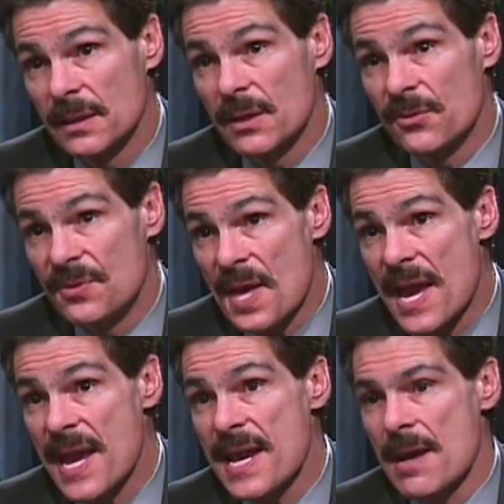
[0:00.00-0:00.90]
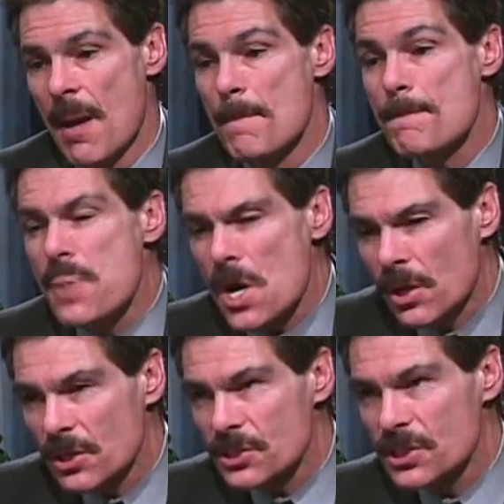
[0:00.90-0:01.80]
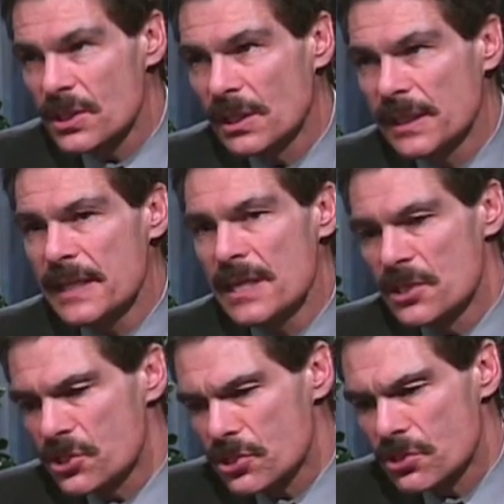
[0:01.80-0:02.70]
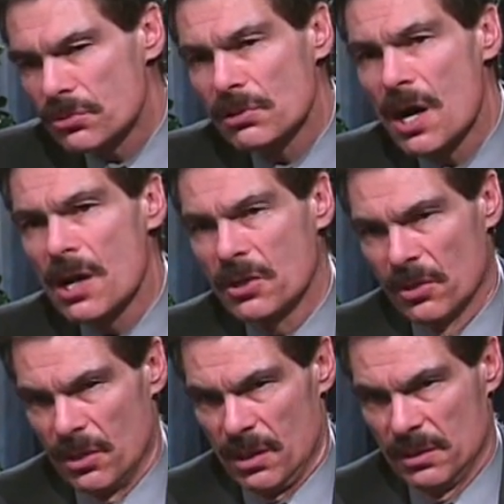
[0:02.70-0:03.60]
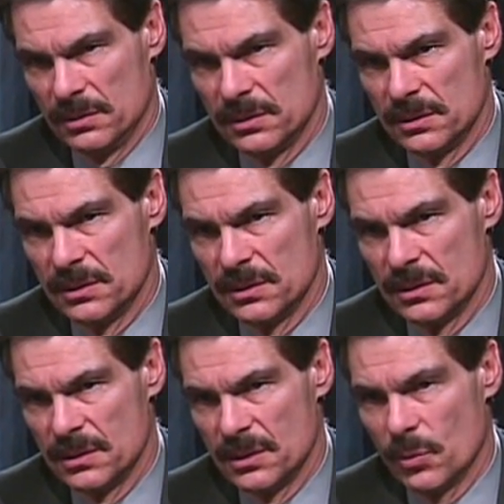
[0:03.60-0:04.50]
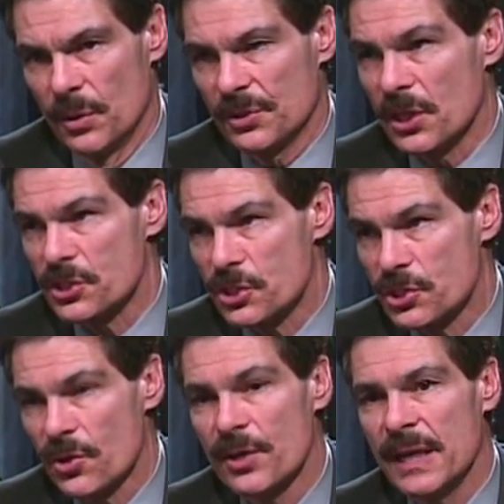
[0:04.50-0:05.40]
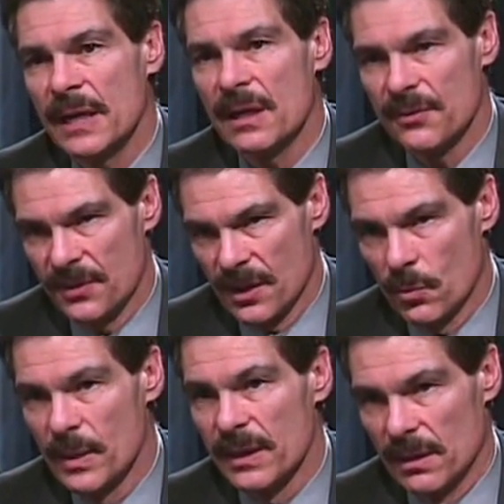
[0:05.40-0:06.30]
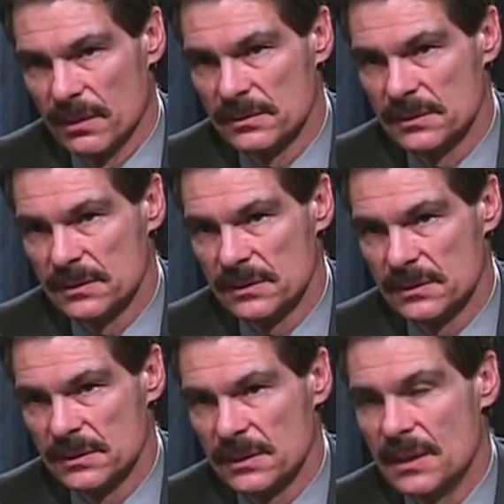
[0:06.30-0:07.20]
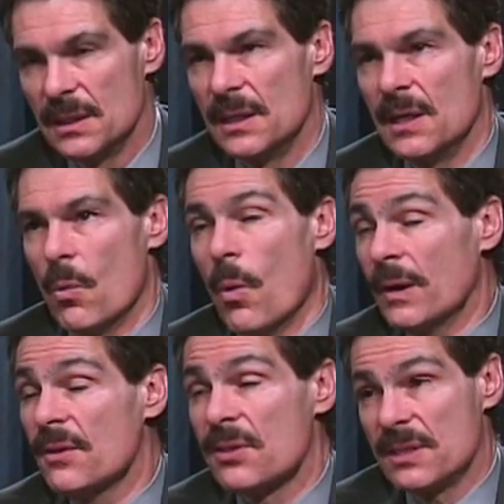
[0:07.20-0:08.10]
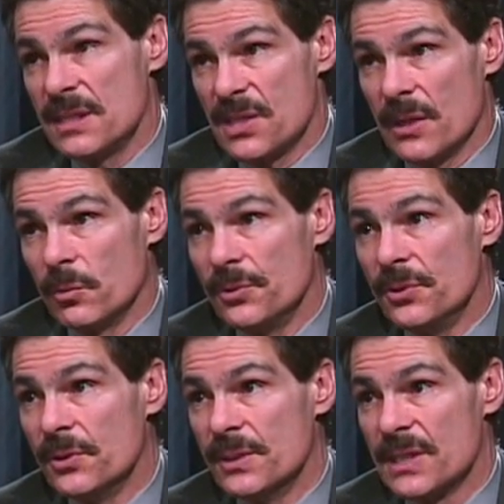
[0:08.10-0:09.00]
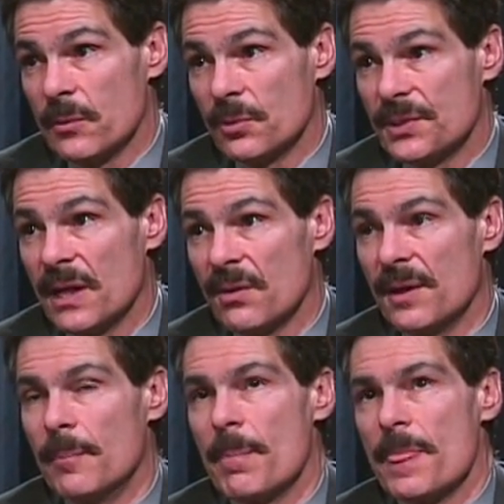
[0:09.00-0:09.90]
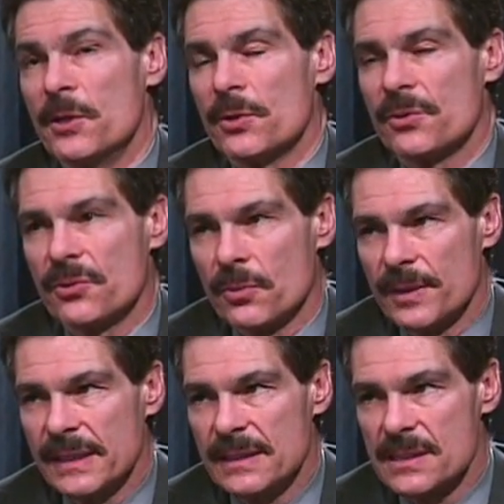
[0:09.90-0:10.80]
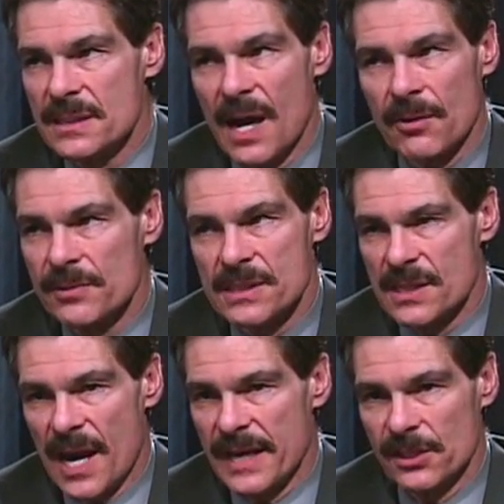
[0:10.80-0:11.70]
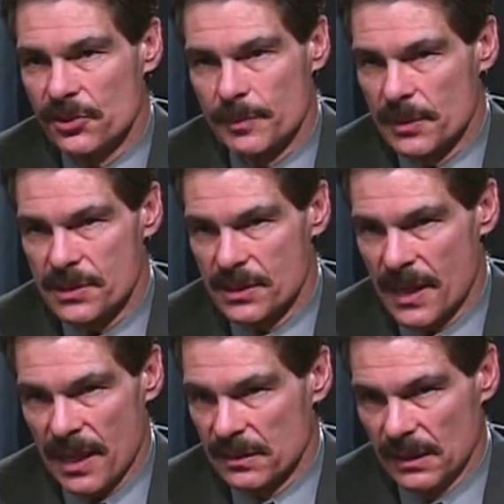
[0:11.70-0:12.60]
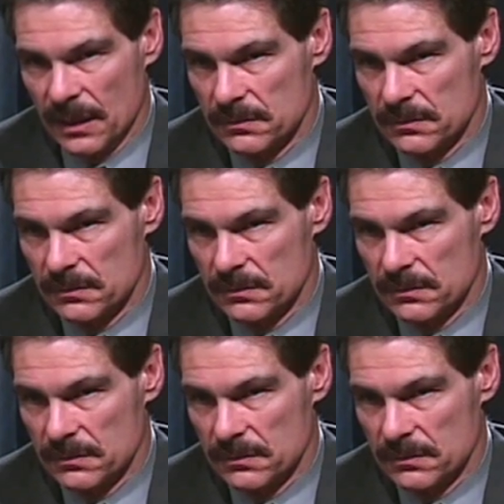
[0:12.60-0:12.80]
They personally struggle with asserting their will. One of the things I will do is I will tell them, your authority does not reside in your personality.